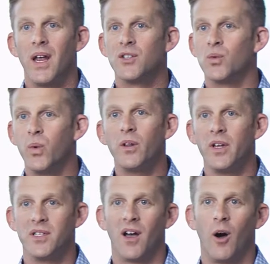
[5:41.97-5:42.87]
It's
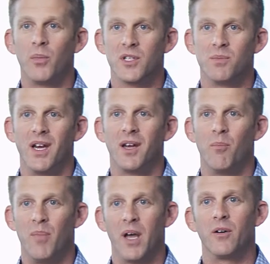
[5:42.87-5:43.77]
really to help us
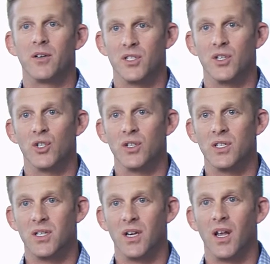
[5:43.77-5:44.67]
make better
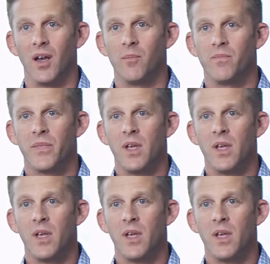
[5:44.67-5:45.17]
decisions today.